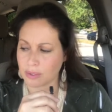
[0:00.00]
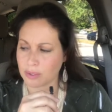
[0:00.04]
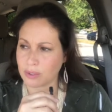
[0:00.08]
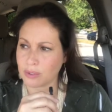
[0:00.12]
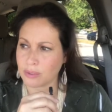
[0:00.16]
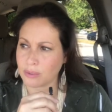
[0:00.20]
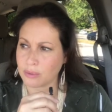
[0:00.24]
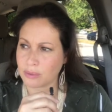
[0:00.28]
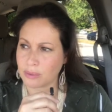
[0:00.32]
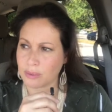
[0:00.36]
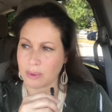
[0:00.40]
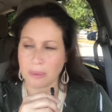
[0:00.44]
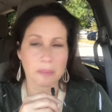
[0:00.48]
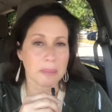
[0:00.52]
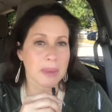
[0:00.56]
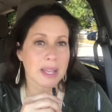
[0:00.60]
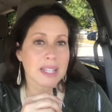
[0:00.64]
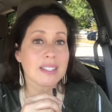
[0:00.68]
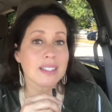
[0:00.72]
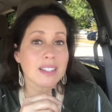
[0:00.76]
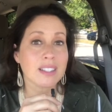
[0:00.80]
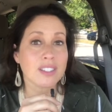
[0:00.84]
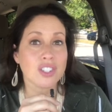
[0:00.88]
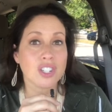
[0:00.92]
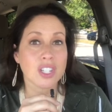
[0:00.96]
to
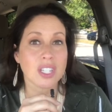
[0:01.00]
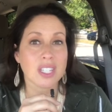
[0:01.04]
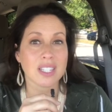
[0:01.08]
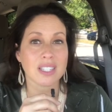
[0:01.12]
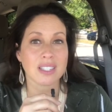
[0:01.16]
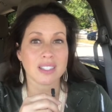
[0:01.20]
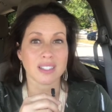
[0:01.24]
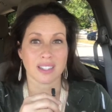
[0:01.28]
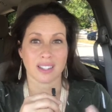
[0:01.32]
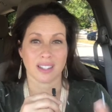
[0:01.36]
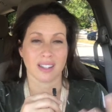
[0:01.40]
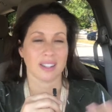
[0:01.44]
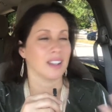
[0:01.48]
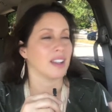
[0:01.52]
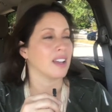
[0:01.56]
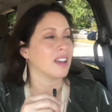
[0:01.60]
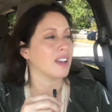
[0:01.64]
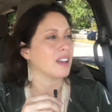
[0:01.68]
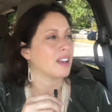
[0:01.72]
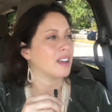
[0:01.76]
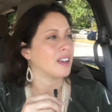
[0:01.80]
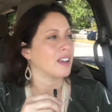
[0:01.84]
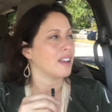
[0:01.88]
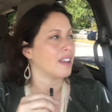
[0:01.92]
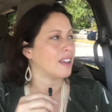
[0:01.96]
messages and
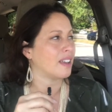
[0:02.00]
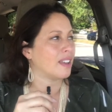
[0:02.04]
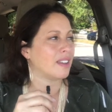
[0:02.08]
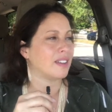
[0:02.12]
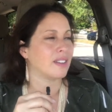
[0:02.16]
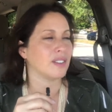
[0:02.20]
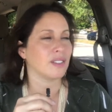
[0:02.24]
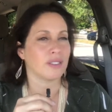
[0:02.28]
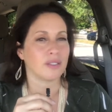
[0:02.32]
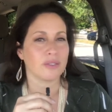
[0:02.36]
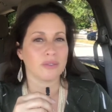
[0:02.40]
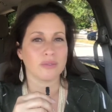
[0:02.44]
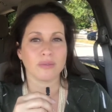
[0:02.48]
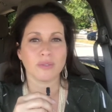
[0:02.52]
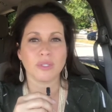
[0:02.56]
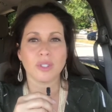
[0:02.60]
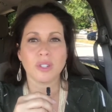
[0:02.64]
and